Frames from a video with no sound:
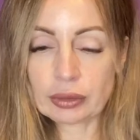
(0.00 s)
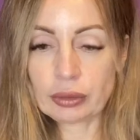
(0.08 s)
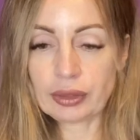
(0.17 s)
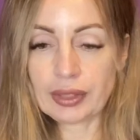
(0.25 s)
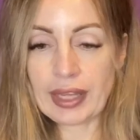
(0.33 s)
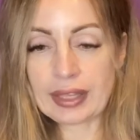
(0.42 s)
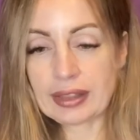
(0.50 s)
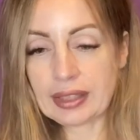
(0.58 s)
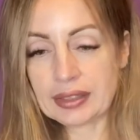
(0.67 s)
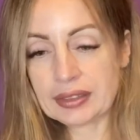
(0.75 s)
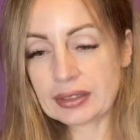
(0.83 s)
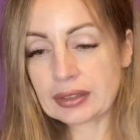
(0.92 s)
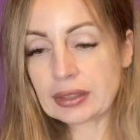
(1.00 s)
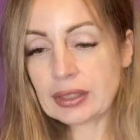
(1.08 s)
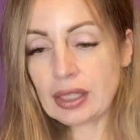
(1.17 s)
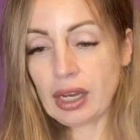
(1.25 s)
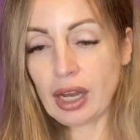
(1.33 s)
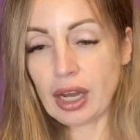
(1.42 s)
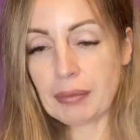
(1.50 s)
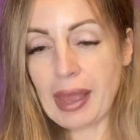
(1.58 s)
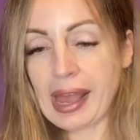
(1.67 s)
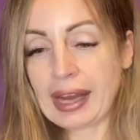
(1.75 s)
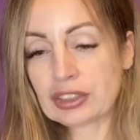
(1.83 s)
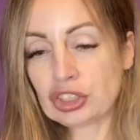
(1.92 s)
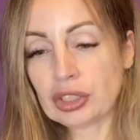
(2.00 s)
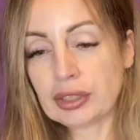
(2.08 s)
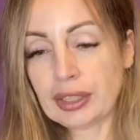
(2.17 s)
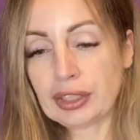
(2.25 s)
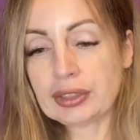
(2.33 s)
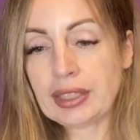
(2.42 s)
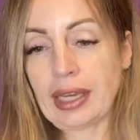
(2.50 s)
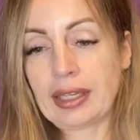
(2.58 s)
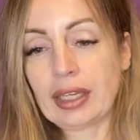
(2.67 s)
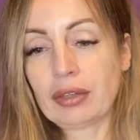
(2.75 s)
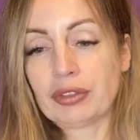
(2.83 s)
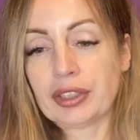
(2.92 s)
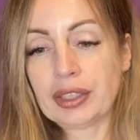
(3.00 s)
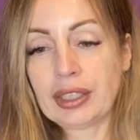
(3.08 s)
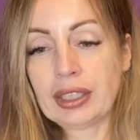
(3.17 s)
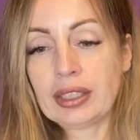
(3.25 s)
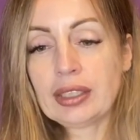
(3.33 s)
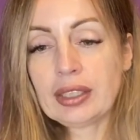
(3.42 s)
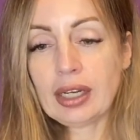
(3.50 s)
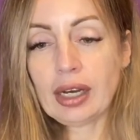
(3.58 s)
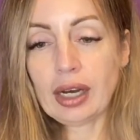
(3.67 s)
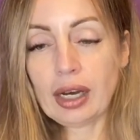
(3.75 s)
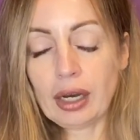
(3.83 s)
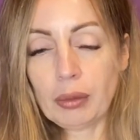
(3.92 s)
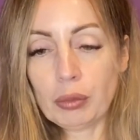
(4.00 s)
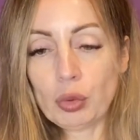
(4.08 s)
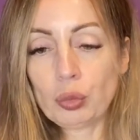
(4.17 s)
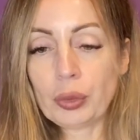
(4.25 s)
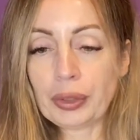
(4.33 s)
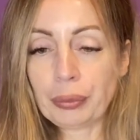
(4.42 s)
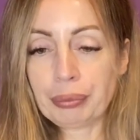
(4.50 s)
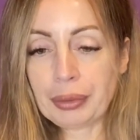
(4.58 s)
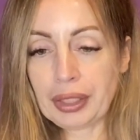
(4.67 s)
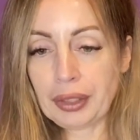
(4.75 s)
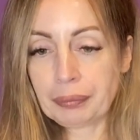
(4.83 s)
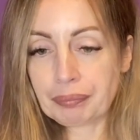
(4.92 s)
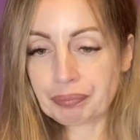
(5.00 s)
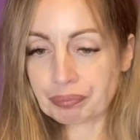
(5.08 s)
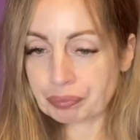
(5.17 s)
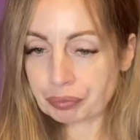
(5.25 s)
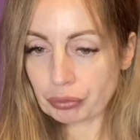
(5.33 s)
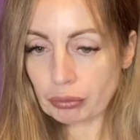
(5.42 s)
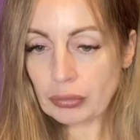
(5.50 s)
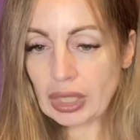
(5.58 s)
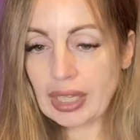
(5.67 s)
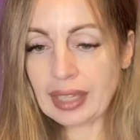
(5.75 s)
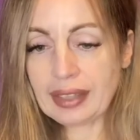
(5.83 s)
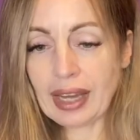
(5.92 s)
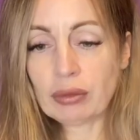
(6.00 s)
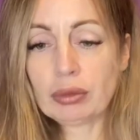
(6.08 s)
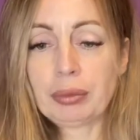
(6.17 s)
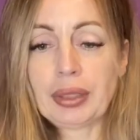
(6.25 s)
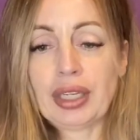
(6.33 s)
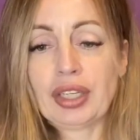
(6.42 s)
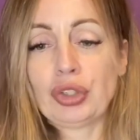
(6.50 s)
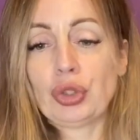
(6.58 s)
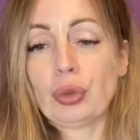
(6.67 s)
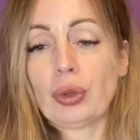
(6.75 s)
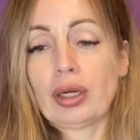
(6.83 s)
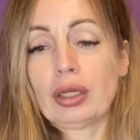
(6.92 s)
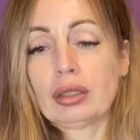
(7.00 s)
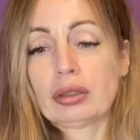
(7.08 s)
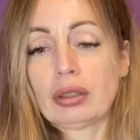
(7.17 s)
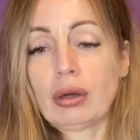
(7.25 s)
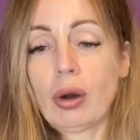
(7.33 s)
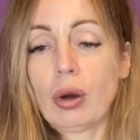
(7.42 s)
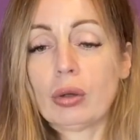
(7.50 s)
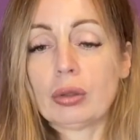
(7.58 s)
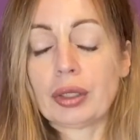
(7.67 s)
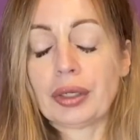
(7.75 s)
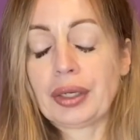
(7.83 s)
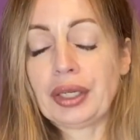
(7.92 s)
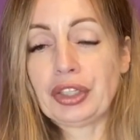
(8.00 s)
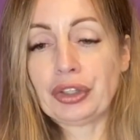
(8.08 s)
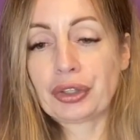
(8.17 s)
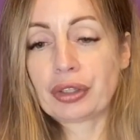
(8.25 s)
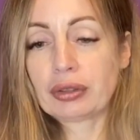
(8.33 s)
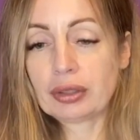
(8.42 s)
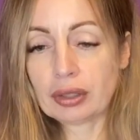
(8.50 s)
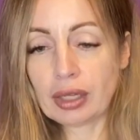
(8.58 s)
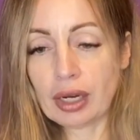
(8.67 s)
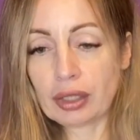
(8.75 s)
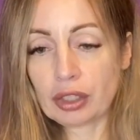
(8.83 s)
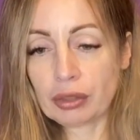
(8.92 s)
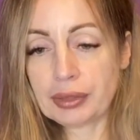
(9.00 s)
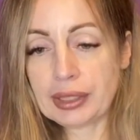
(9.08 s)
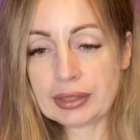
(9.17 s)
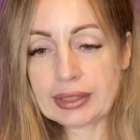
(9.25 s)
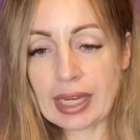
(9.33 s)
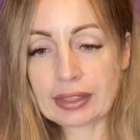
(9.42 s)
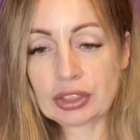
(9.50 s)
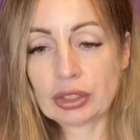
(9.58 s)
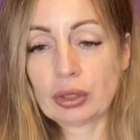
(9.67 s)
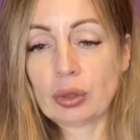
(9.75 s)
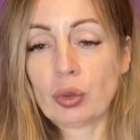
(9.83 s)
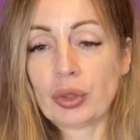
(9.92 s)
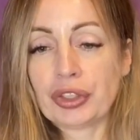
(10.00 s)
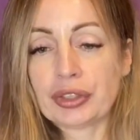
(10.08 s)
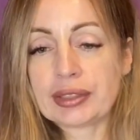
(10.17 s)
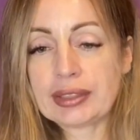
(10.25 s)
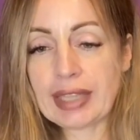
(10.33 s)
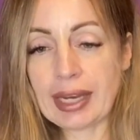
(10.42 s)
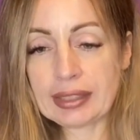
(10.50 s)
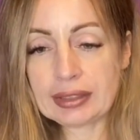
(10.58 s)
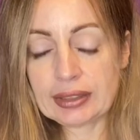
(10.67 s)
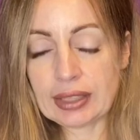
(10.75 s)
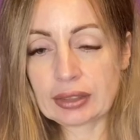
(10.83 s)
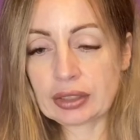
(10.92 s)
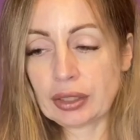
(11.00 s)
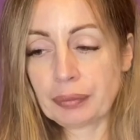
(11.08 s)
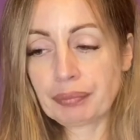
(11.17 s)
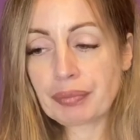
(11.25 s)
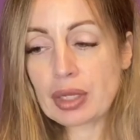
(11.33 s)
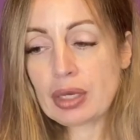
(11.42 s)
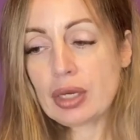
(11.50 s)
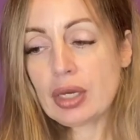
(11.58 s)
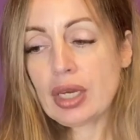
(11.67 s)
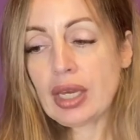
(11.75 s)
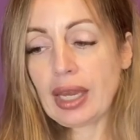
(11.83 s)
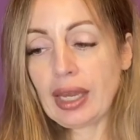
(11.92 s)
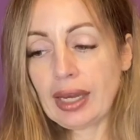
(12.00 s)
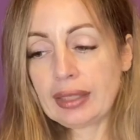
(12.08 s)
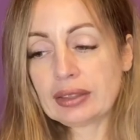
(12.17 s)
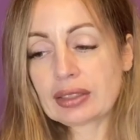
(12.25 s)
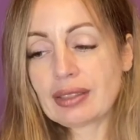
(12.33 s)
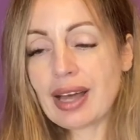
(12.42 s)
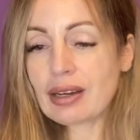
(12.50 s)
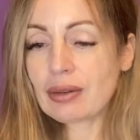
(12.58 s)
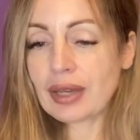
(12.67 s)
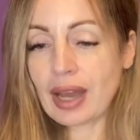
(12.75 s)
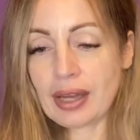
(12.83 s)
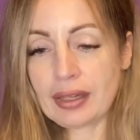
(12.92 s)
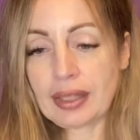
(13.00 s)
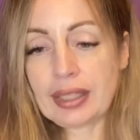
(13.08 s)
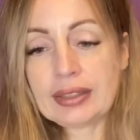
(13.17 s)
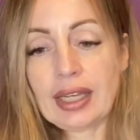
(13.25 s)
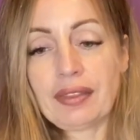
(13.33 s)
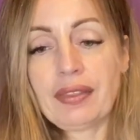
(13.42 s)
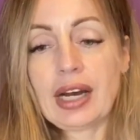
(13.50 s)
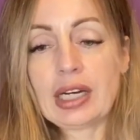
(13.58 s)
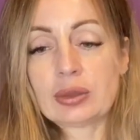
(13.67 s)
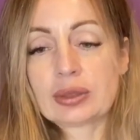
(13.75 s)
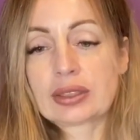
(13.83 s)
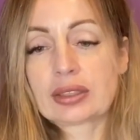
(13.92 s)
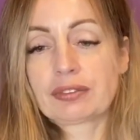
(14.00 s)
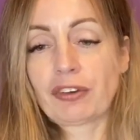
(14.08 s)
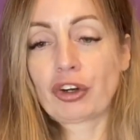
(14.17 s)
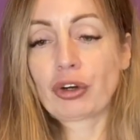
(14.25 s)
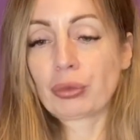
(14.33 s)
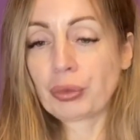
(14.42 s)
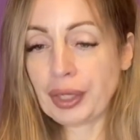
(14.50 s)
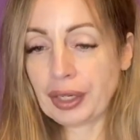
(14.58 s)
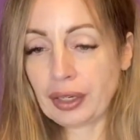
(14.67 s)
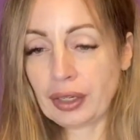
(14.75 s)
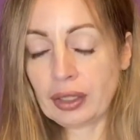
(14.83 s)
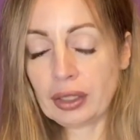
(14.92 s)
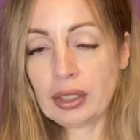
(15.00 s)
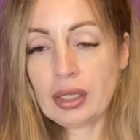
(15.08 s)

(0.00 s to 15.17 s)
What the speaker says: or that this action that you're taking really will be. And that would be in your home or in your career sector or your status sector. And there's a lot going on in that 10th house for career,